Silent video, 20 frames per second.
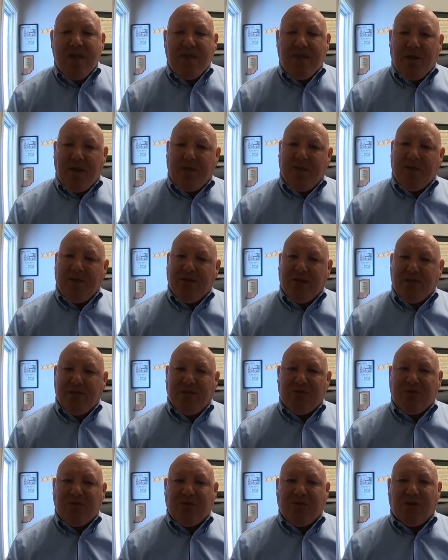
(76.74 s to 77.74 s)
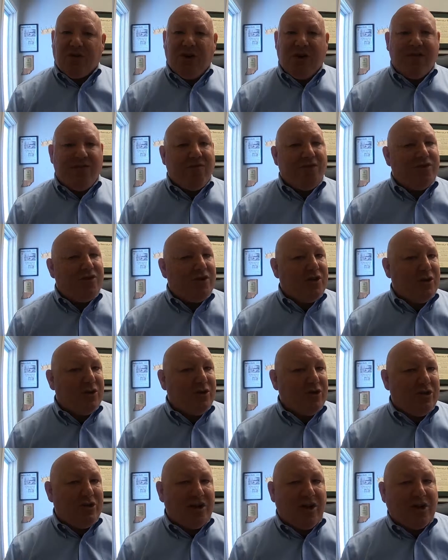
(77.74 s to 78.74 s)
There'll be limits to the coverage and your
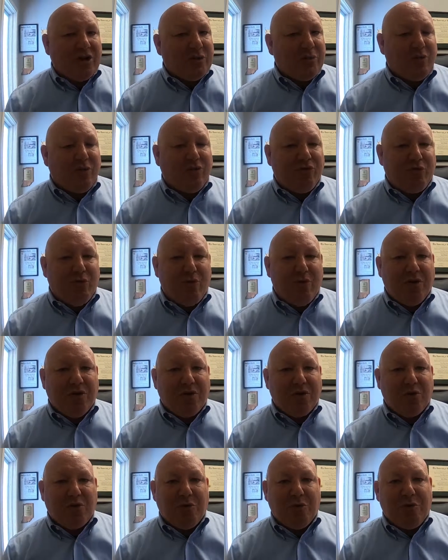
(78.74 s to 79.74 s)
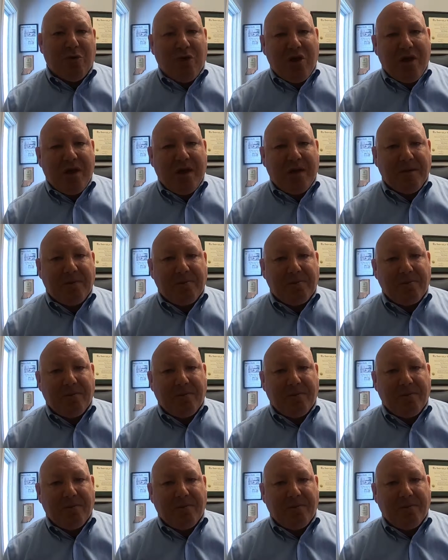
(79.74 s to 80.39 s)
deductible is going to apply.